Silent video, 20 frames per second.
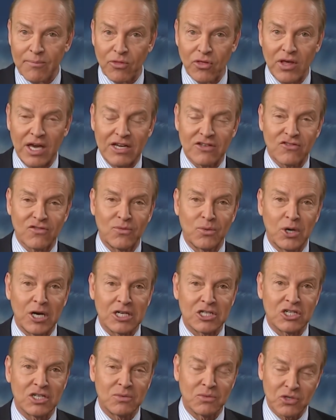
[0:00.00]
Thanks for
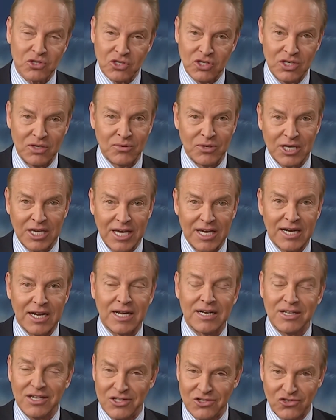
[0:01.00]
watching. We'll see you again
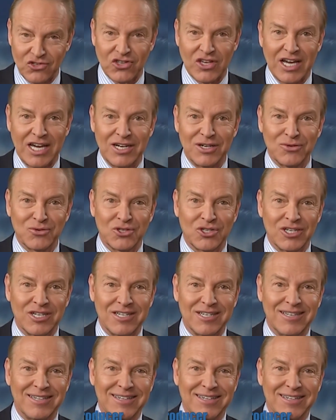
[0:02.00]
on Inside OC.